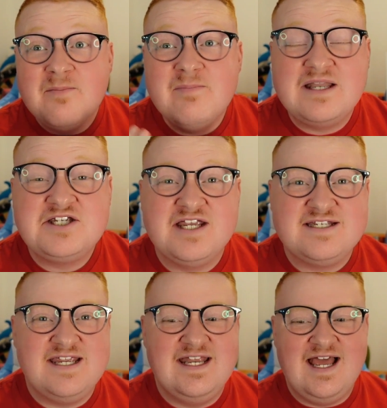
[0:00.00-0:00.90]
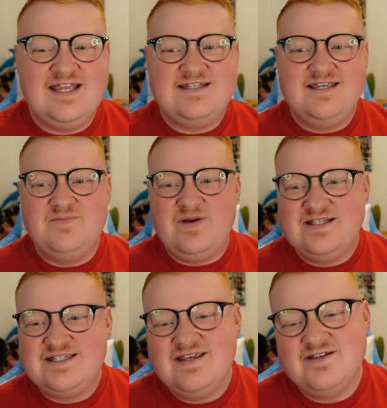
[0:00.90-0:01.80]
Manchester United by
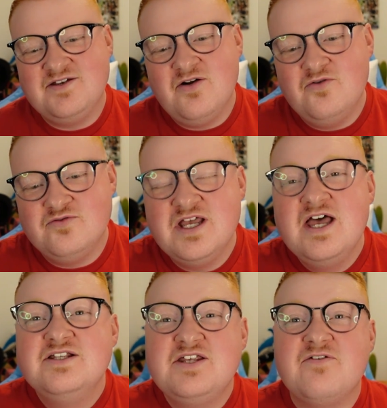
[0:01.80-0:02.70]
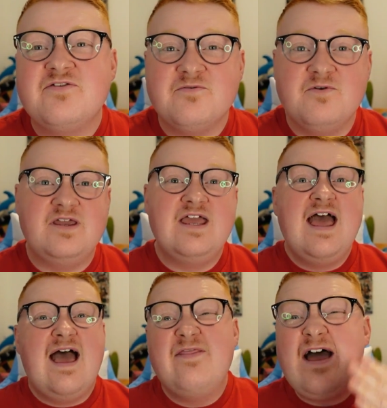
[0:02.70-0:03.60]
6-3,
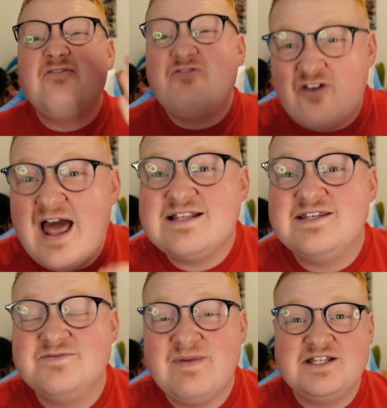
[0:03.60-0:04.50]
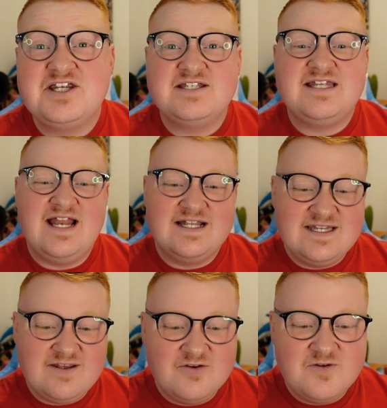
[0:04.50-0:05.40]
and that flatters Manchester
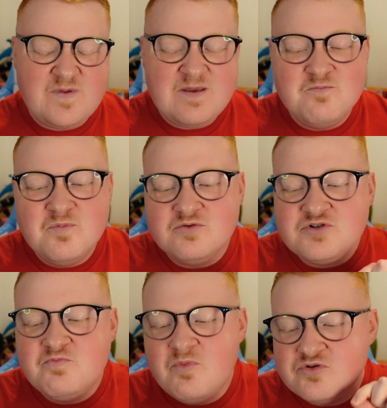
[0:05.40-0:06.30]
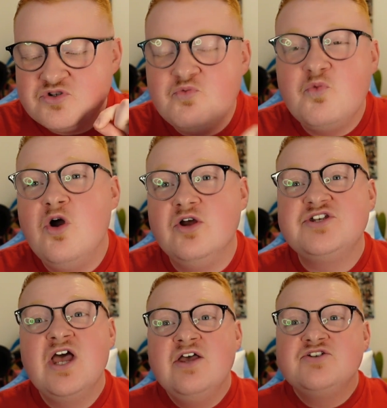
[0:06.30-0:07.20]
United. It could have been much
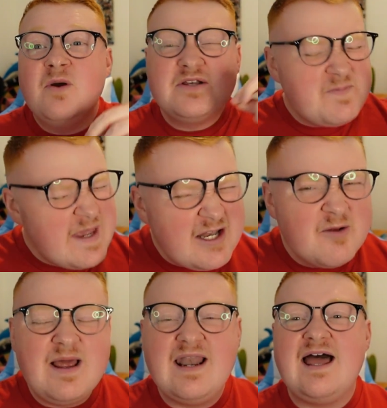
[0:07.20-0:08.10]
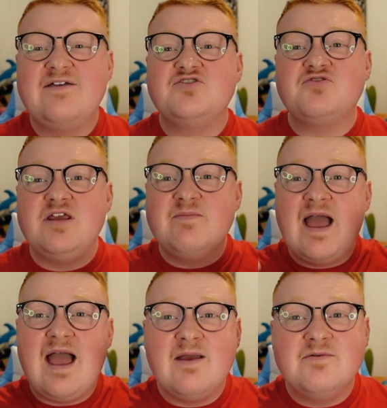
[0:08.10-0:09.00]
worse. So I was speaking on my live stream
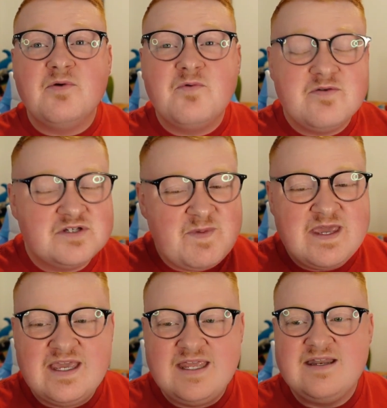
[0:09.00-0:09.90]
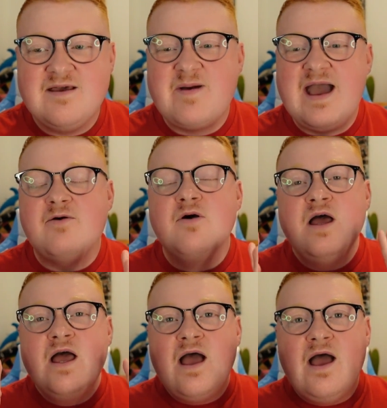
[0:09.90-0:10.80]
and we were speaking about,
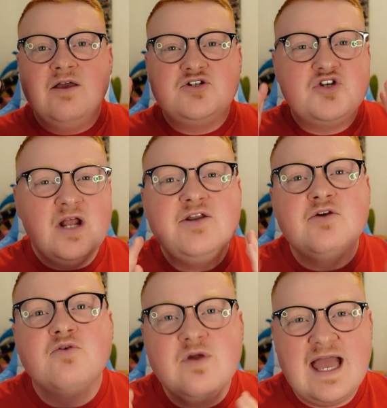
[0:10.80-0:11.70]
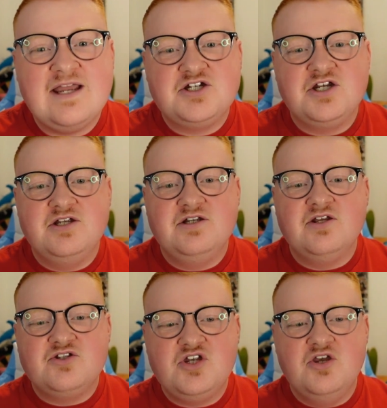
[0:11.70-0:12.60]
should I do a
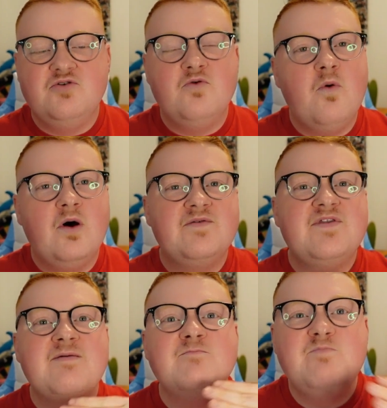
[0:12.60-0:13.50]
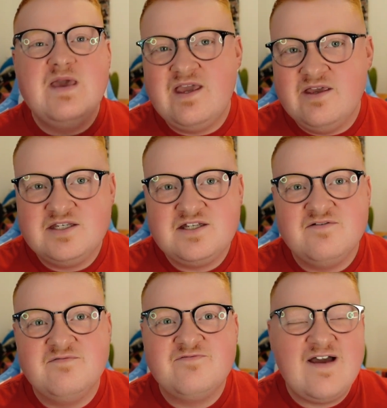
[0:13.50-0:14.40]
reaction to one of the biggest
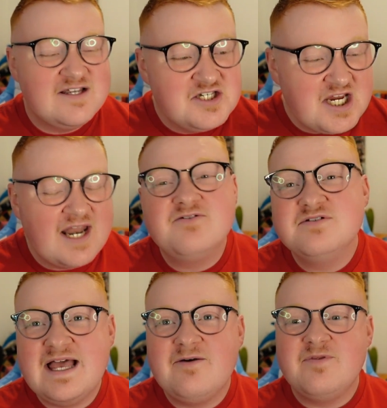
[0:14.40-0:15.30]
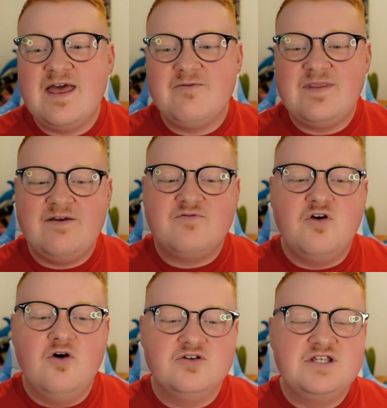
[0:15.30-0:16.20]
fan channels out there? And that, of
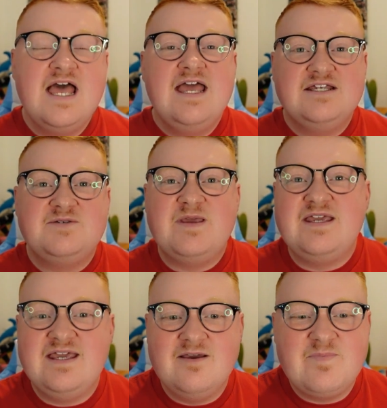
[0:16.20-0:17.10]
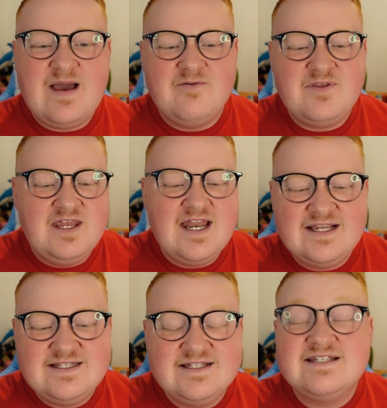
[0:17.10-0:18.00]
course, is speaking about the
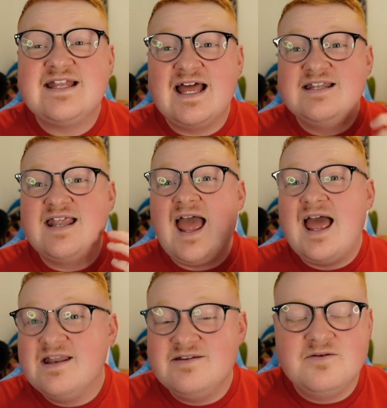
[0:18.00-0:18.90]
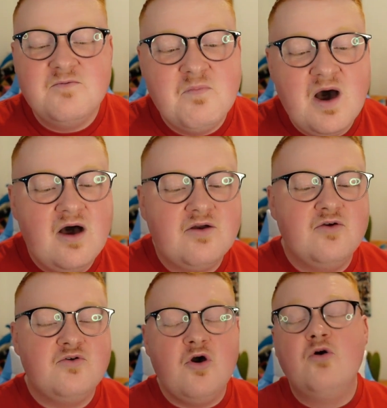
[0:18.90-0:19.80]
United stand and Mark
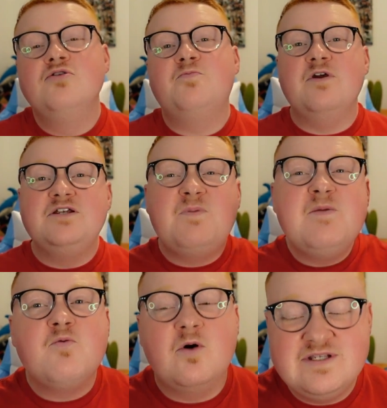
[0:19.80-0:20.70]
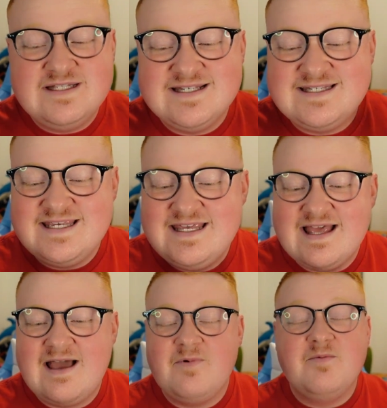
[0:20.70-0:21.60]
Goldbridge. People wanted to see
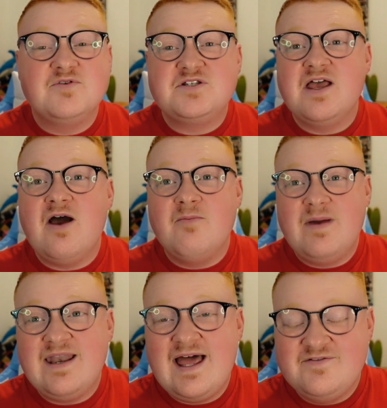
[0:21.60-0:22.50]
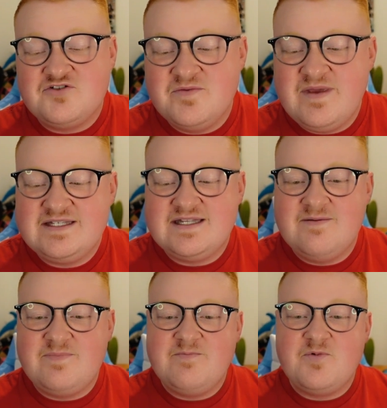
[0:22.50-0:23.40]
that when I was on my live stream
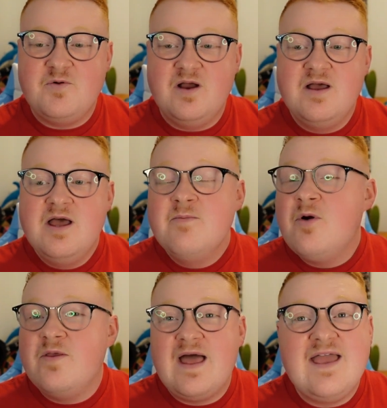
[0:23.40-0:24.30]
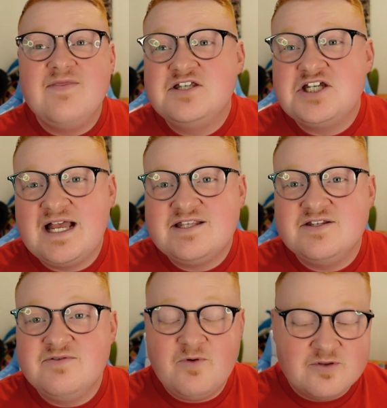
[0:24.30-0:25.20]
yesterday. People were putting that in the chat
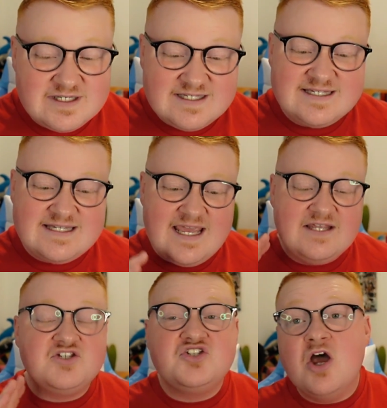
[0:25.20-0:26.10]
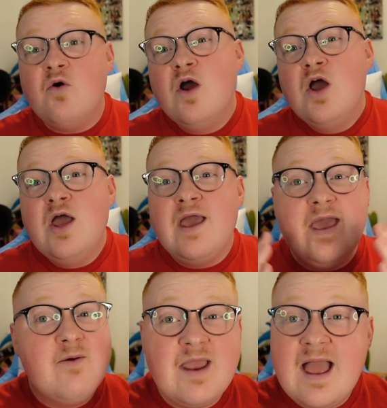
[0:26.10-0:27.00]
and they wanted to see it. So
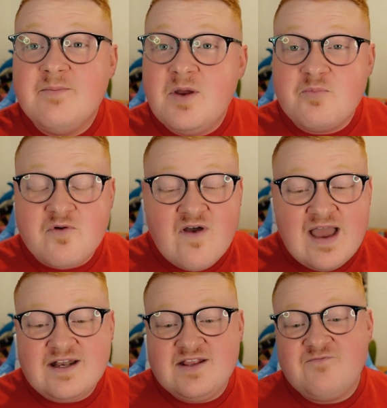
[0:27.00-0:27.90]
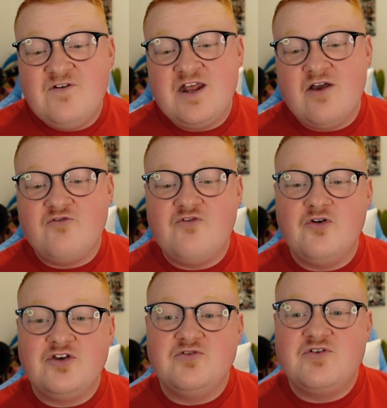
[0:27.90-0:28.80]
here I am providing this video
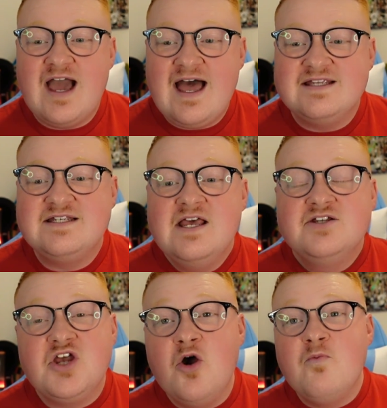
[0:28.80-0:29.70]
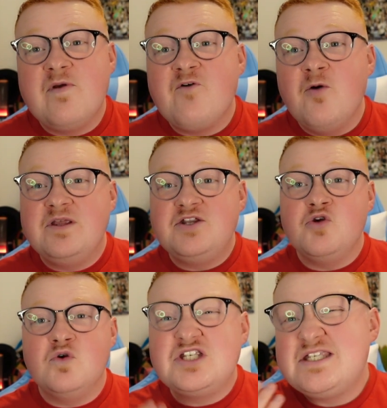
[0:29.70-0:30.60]
for you guys. So before we
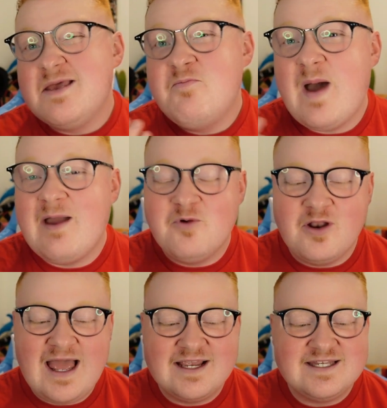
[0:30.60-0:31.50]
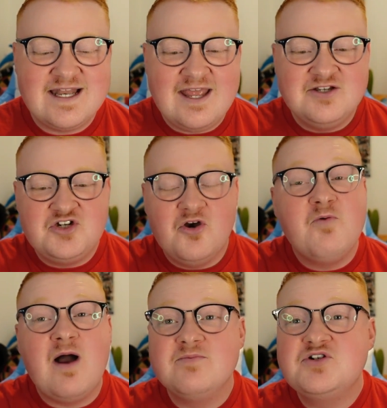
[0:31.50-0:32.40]
do, sit back, relax and
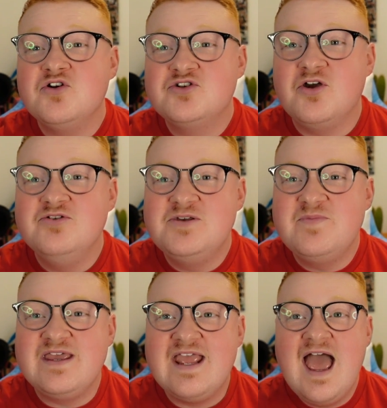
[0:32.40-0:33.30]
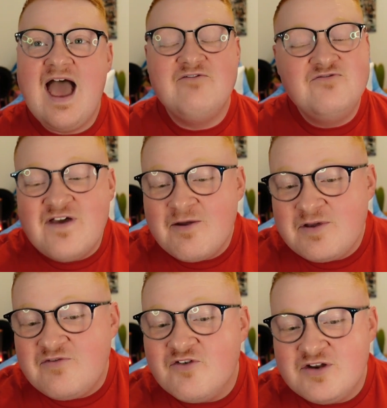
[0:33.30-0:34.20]
enjoy what I'm sure is going to be a
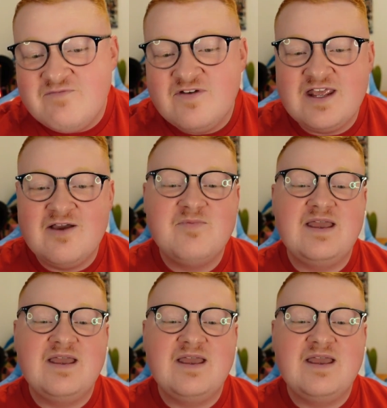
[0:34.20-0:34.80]
very funny video.